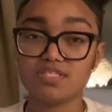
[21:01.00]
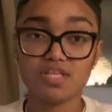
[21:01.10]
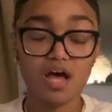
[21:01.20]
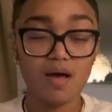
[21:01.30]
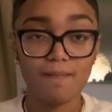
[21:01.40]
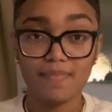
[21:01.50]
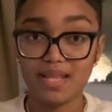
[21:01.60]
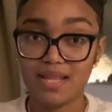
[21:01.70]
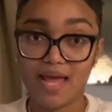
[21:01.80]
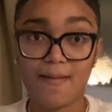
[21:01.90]

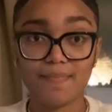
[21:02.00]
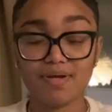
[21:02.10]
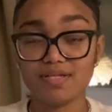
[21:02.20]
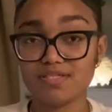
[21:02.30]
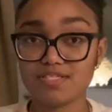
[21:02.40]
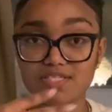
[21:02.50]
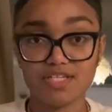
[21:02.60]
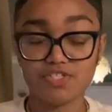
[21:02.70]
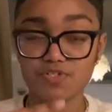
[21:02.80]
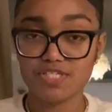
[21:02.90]
lemon,
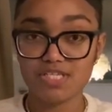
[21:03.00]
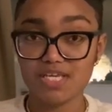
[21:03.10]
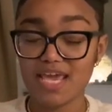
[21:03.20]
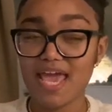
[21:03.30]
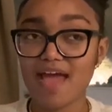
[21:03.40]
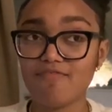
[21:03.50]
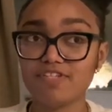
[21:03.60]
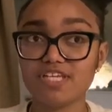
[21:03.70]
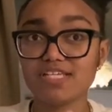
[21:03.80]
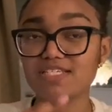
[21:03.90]
citrusy,
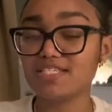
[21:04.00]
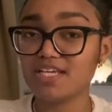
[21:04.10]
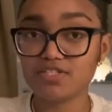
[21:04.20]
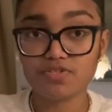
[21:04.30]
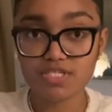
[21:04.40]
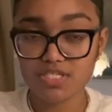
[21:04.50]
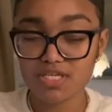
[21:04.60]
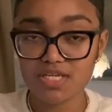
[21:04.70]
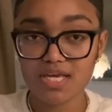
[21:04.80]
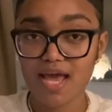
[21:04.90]
everything
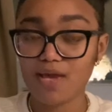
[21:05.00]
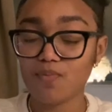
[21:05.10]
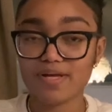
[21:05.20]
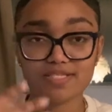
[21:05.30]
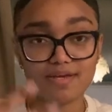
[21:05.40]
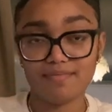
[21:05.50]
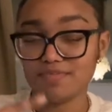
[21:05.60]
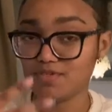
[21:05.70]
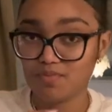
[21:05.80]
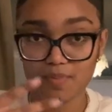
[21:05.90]
citrusy I was
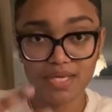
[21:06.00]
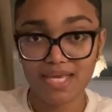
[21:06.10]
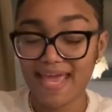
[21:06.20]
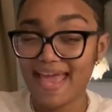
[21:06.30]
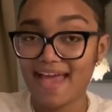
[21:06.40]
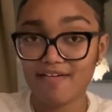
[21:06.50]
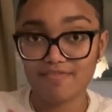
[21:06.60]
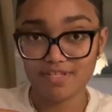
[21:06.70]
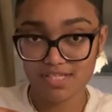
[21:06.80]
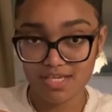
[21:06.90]
consuming,
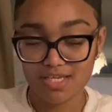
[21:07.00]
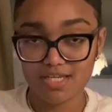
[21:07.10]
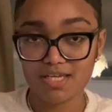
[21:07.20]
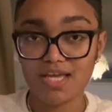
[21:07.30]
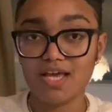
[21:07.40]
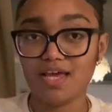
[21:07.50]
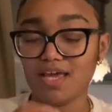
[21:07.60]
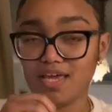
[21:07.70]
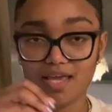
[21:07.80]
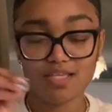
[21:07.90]
everything,
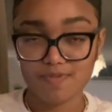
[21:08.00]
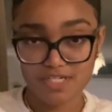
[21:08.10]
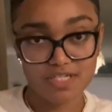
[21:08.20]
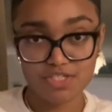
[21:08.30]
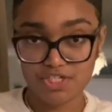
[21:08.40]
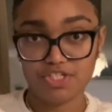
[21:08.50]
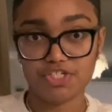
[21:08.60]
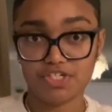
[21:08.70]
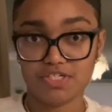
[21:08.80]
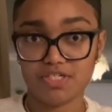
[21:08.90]
especially the
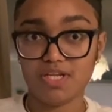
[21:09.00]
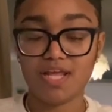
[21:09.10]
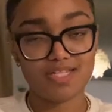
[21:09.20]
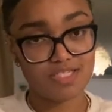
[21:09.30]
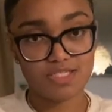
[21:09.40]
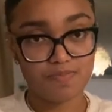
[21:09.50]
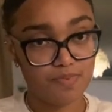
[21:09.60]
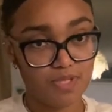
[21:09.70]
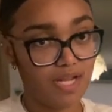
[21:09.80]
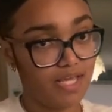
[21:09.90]
ginger. Let's
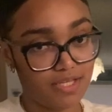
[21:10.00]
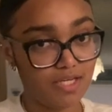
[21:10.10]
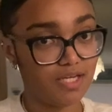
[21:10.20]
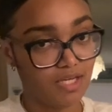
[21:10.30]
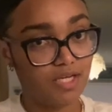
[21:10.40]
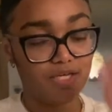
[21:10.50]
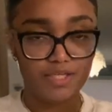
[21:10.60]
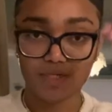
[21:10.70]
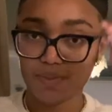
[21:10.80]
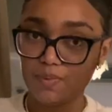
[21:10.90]
put like the,
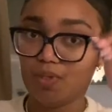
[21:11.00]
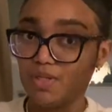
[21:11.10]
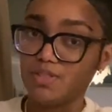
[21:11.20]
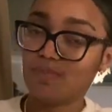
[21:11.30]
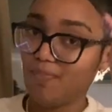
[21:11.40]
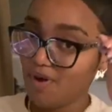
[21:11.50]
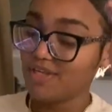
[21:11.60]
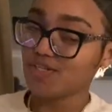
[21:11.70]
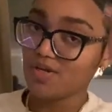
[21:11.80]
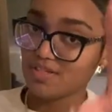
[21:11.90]
you know, the
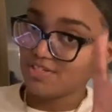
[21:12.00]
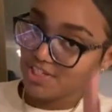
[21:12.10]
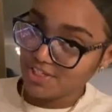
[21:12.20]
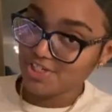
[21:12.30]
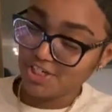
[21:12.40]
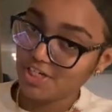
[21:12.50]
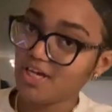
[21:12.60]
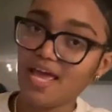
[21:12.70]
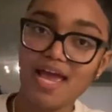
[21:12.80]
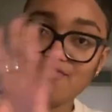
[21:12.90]
point on the
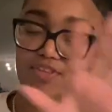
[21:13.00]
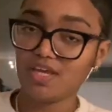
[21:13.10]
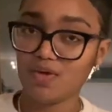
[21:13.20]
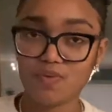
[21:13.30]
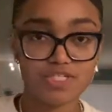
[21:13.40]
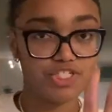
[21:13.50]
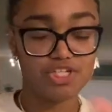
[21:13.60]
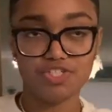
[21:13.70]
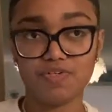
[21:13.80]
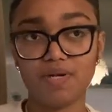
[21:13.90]
ginger. Everything was
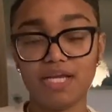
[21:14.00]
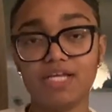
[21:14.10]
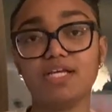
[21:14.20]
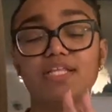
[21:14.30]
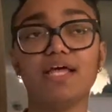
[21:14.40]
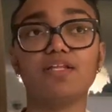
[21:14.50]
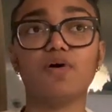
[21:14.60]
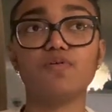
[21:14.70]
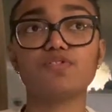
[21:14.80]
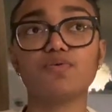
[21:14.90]
ginger related, and
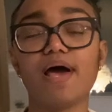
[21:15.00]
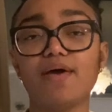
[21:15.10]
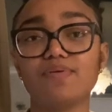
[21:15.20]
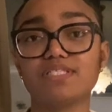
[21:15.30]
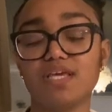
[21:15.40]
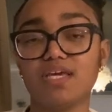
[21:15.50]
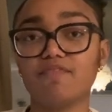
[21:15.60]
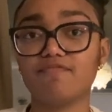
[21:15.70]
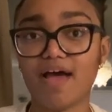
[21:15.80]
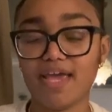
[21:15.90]
also I was
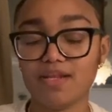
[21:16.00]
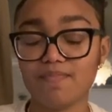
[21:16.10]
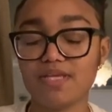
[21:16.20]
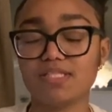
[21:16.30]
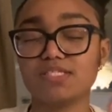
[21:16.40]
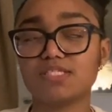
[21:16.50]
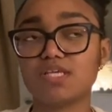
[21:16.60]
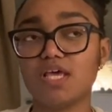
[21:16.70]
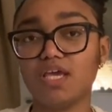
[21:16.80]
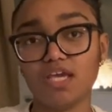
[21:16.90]
taking vitamins
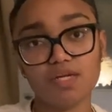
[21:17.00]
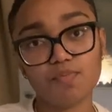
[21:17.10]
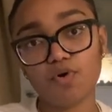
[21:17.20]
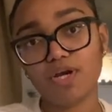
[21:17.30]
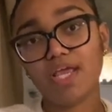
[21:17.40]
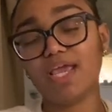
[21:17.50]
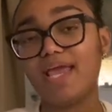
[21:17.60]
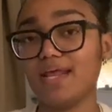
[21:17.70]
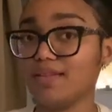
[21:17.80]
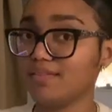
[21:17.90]
in the morning
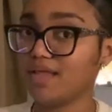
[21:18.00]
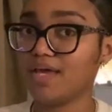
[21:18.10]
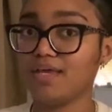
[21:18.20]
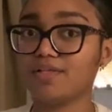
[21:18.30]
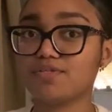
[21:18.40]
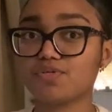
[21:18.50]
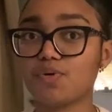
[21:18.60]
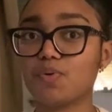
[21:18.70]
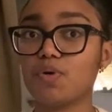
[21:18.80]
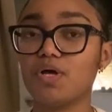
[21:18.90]
and at night.
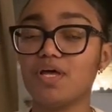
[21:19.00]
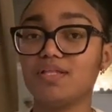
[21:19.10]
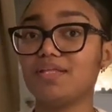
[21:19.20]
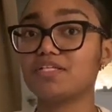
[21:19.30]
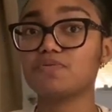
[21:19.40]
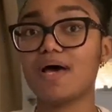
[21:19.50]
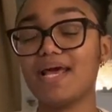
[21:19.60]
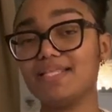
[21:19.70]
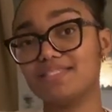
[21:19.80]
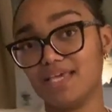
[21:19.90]
So that's what
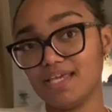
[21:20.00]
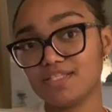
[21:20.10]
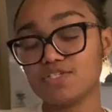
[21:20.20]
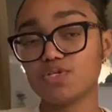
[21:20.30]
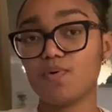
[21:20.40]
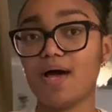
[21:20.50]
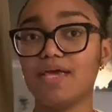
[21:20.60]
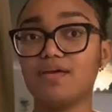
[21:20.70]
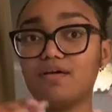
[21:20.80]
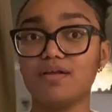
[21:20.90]
I did so I
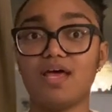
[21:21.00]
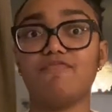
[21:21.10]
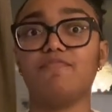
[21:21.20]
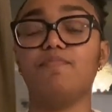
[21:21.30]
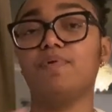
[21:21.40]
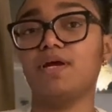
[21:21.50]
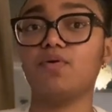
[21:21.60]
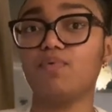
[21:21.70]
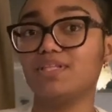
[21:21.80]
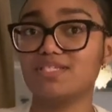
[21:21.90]
could have bear
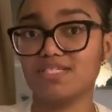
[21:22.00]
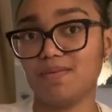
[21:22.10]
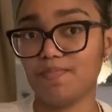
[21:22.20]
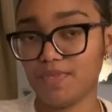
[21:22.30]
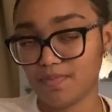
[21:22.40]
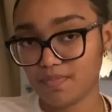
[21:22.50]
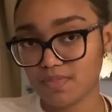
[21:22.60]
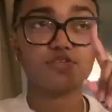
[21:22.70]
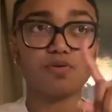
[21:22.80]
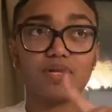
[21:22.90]
with symptoms.
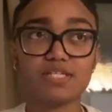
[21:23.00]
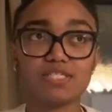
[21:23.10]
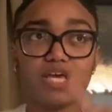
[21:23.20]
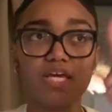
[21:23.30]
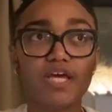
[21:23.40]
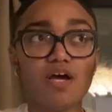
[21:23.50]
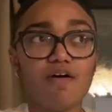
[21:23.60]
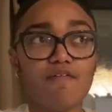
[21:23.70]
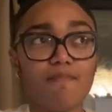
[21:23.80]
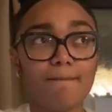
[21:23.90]
So let's say
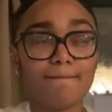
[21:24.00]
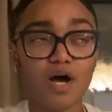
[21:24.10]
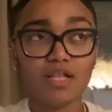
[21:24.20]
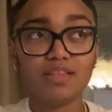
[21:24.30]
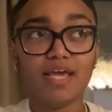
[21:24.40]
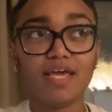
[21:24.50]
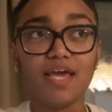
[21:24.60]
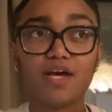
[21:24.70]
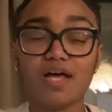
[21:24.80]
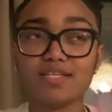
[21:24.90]
Monday
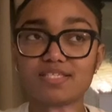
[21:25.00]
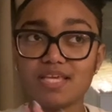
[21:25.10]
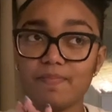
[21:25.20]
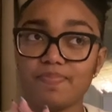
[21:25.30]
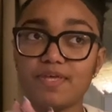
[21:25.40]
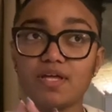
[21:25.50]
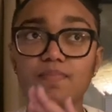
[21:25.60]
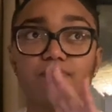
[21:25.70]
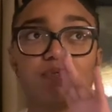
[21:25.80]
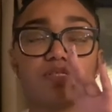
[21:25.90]
I got the
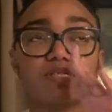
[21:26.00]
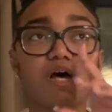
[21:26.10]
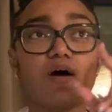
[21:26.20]
symptoms.